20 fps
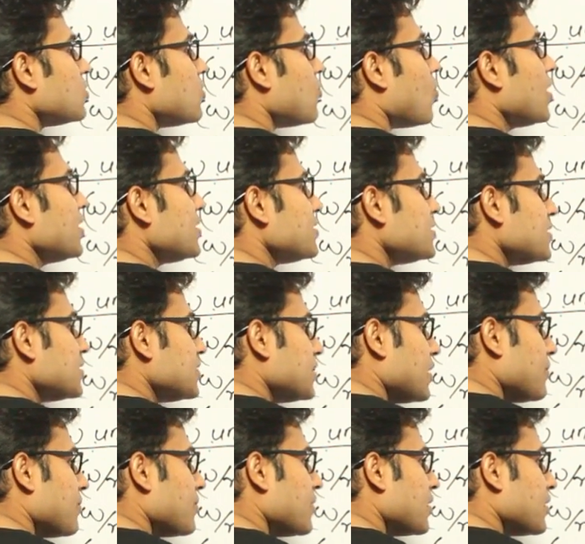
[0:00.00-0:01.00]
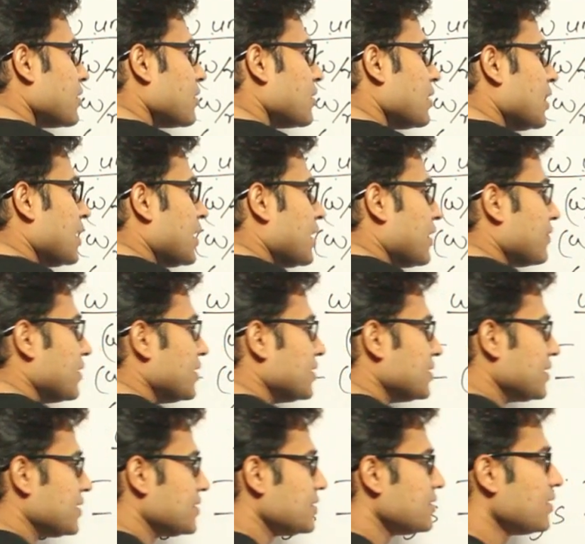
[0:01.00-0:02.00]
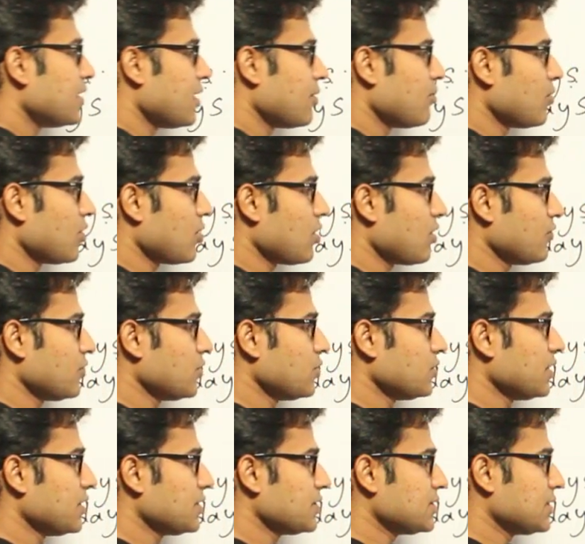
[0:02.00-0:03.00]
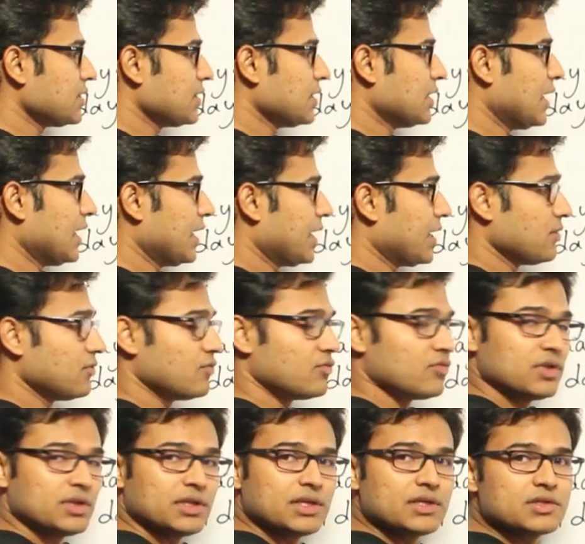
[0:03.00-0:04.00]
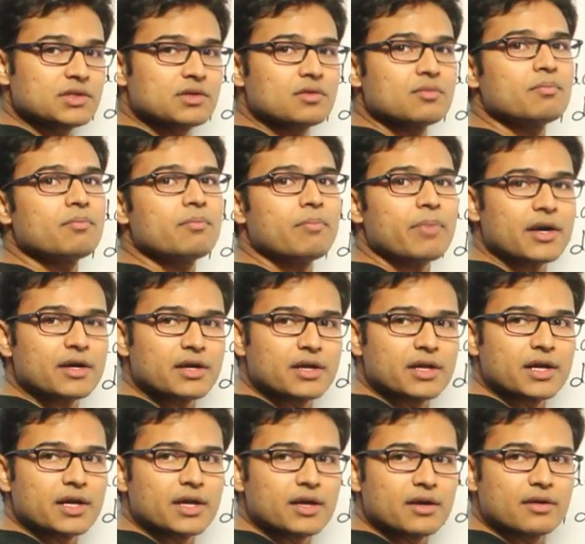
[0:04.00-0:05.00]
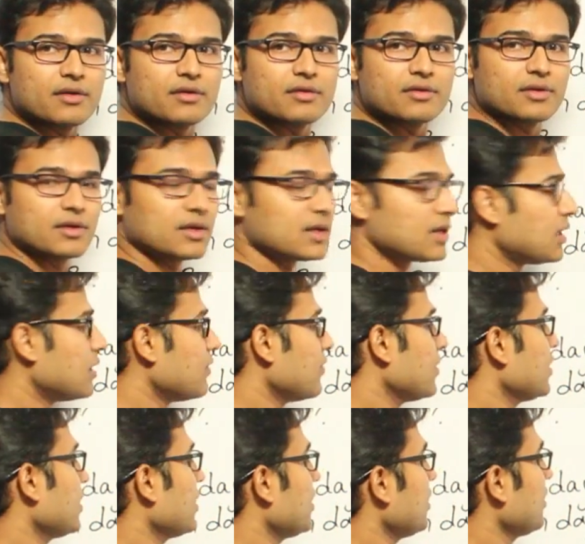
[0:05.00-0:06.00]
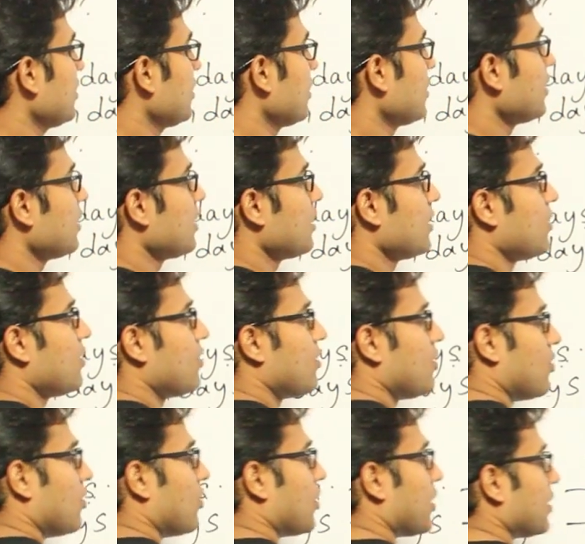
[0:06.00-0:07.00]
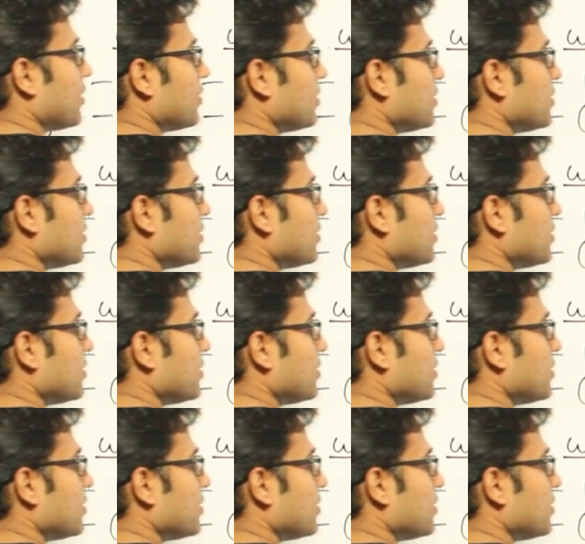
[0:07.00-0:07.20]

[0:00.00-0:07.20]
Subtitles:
So what is this number? This is the number of units they can finish per day, given that okay,